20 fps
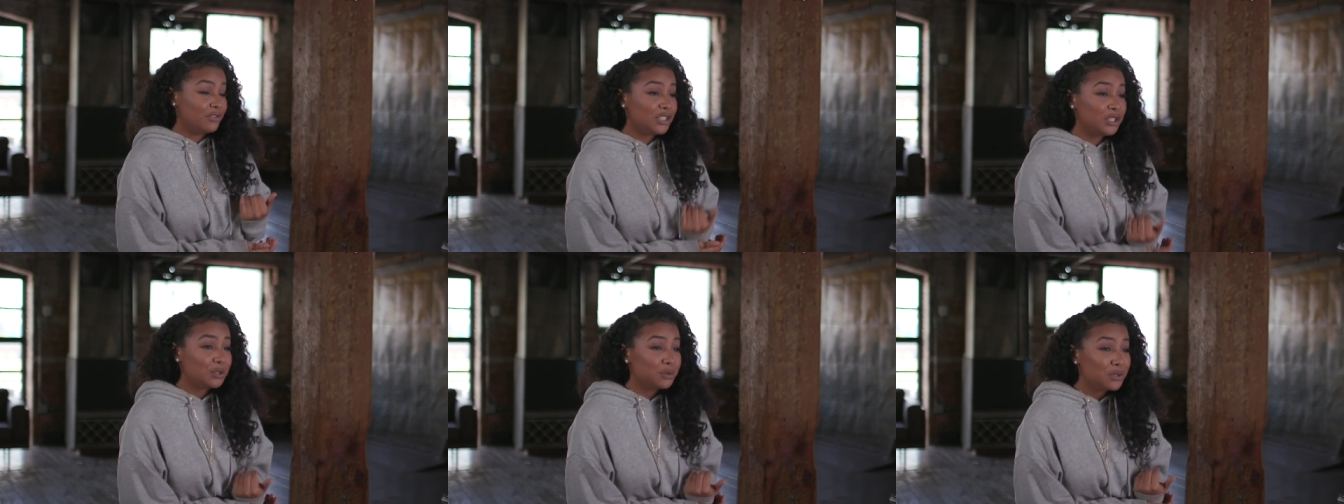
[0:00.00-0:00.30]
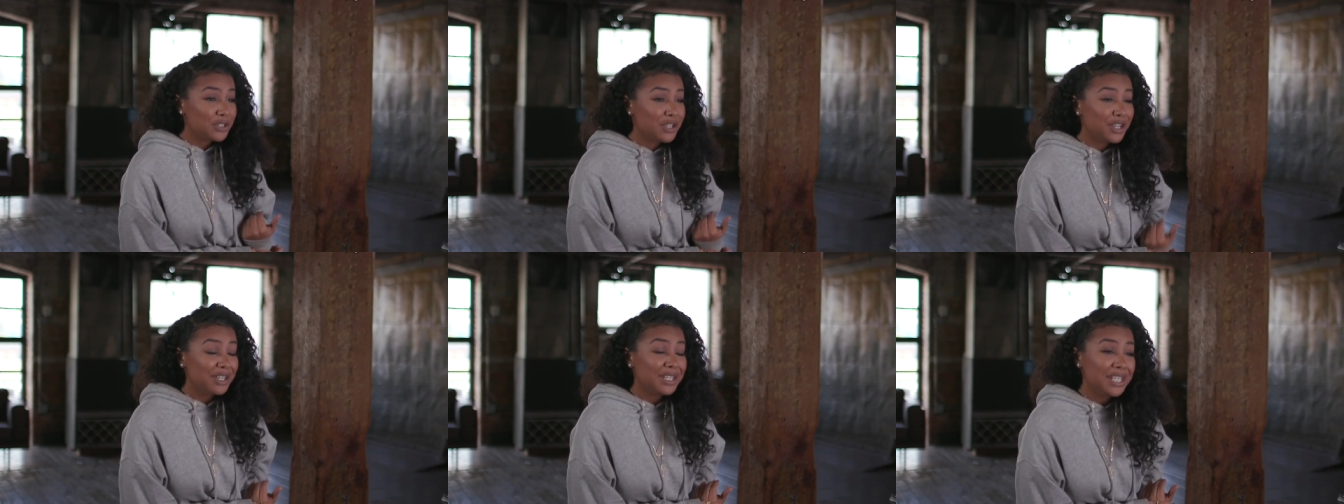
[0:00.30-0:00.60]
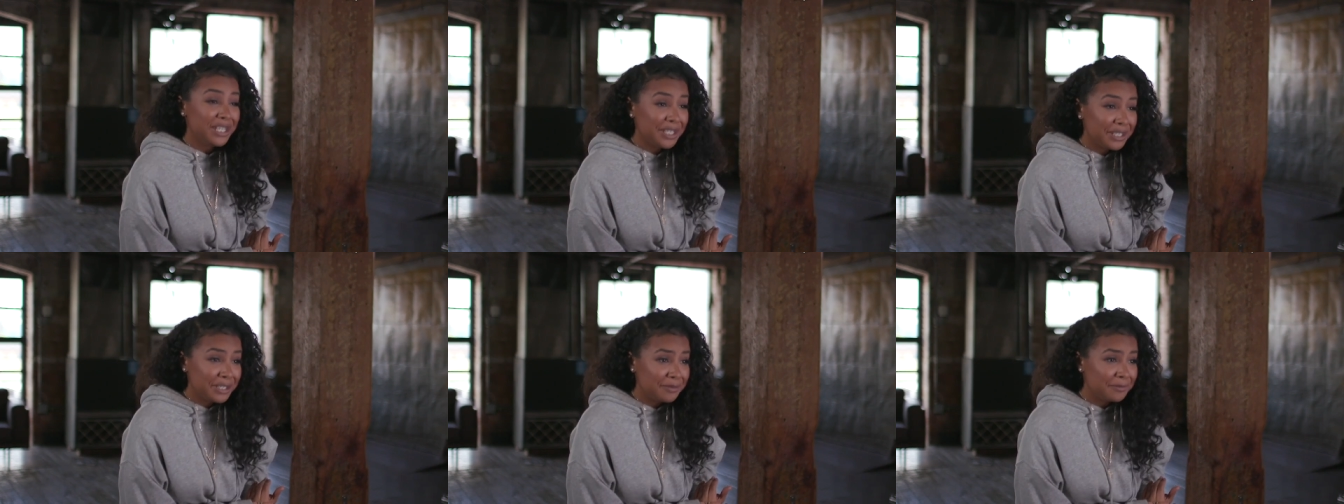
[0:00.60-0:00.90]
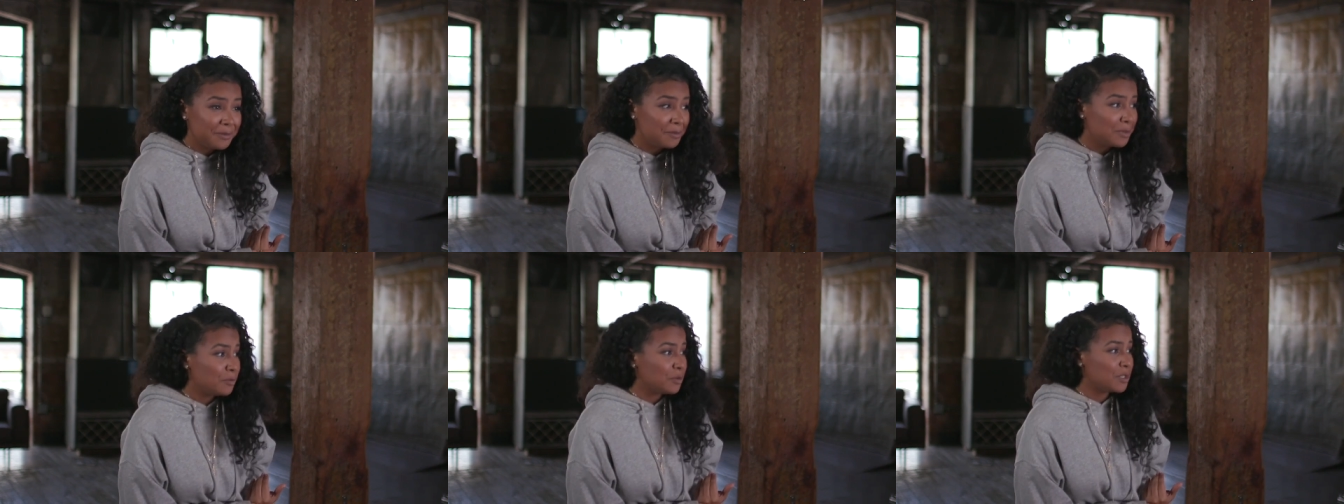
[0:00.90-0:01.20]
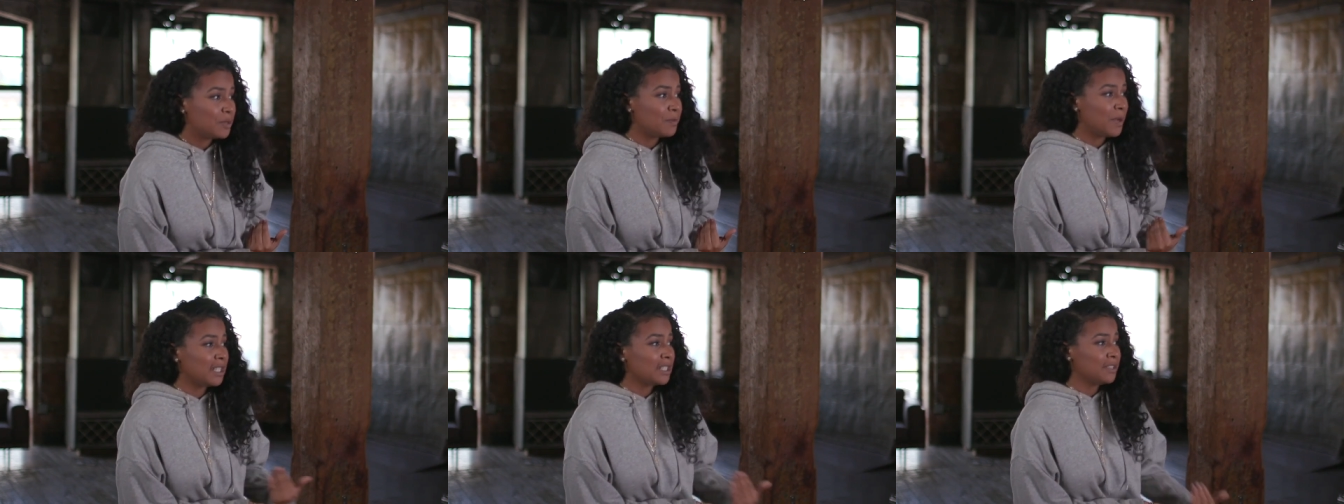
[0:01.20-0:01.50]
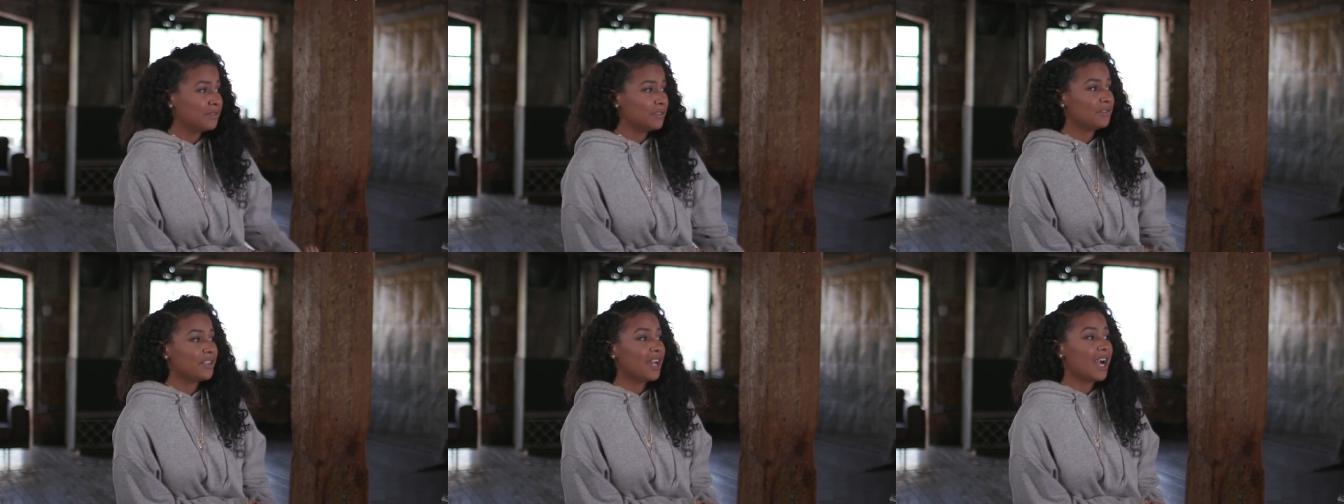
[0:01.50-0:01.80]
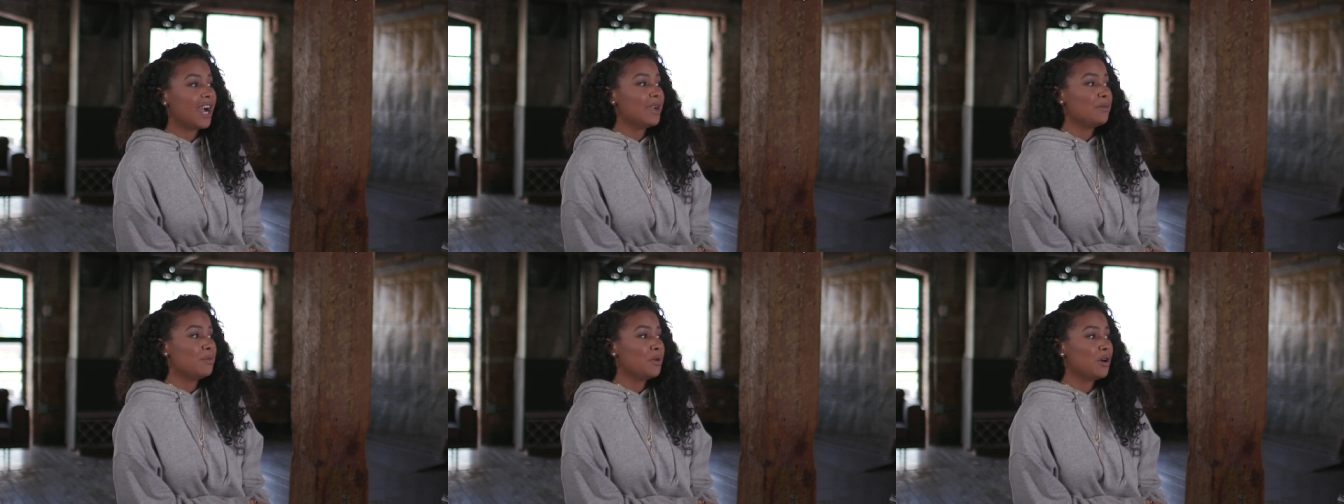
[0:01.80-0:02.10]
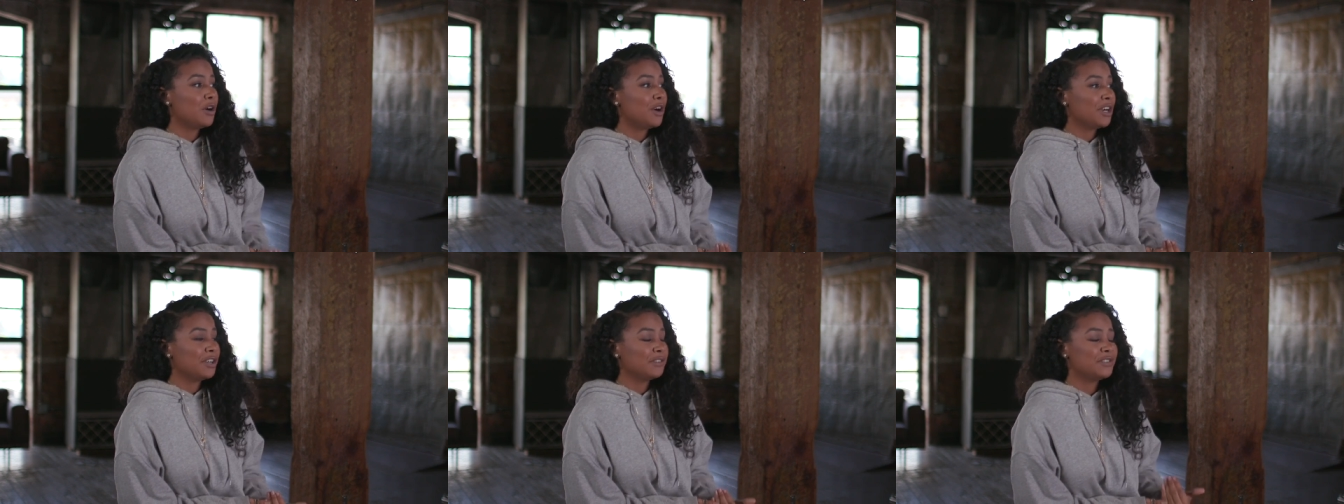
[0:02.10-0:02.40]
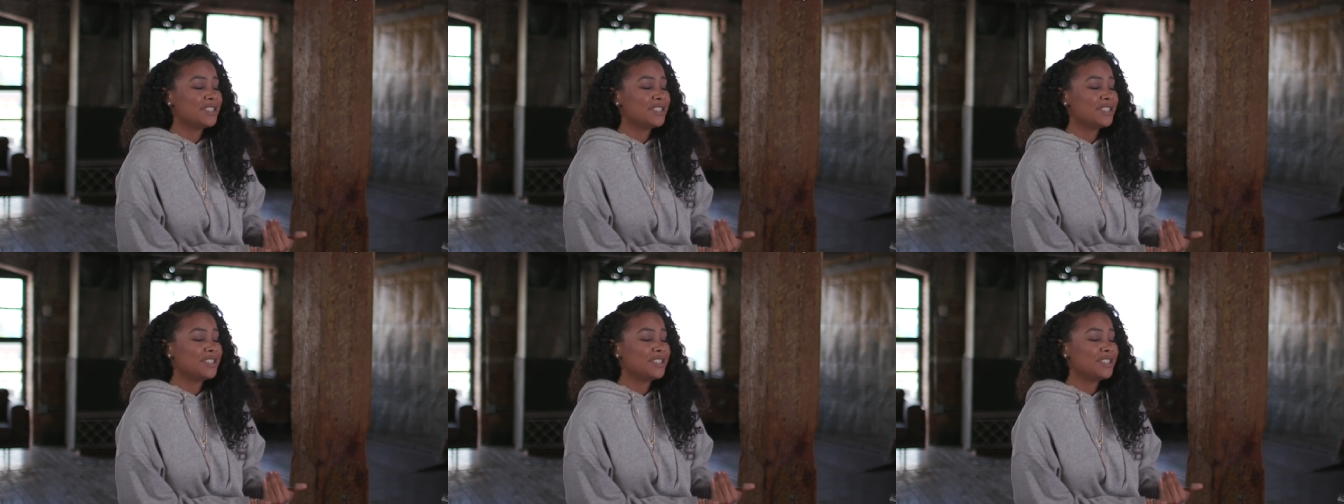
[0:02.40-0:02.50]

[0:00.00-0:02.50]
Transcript: visuals on here from the perspective of the eyeball are